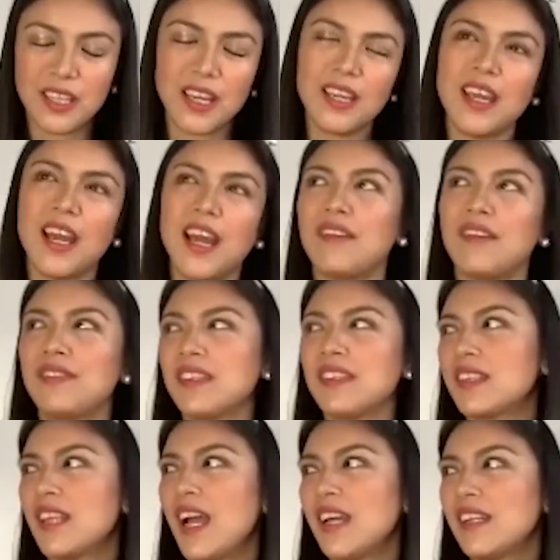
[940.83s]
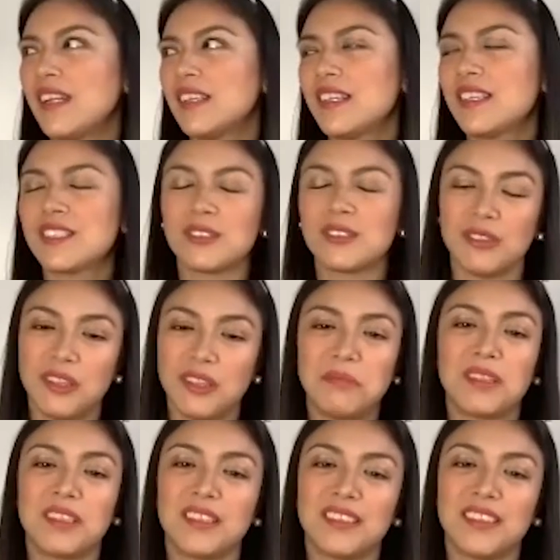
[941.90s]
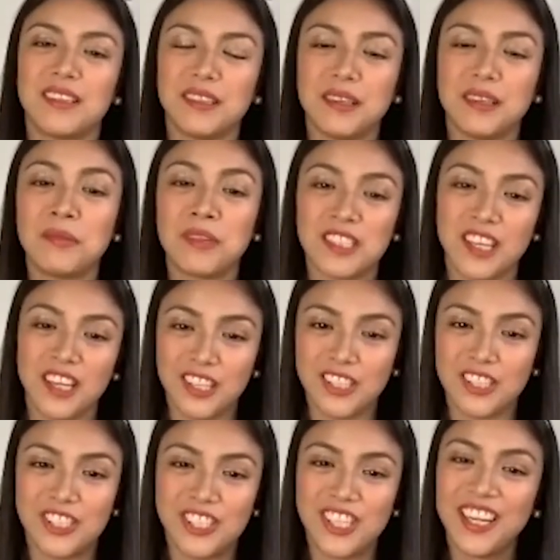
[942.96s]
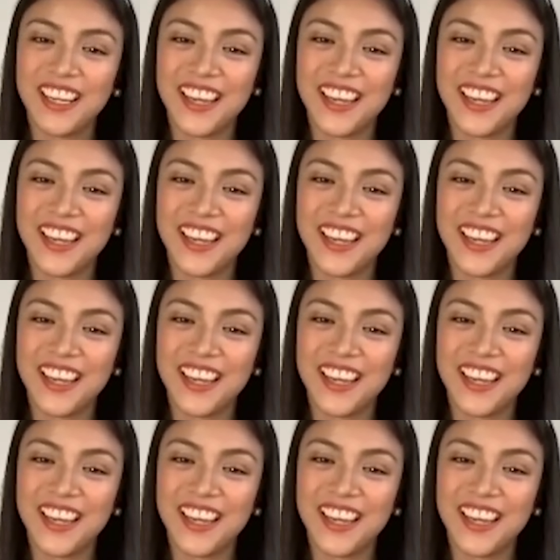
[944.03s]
I haven't had it in so long, but a massage.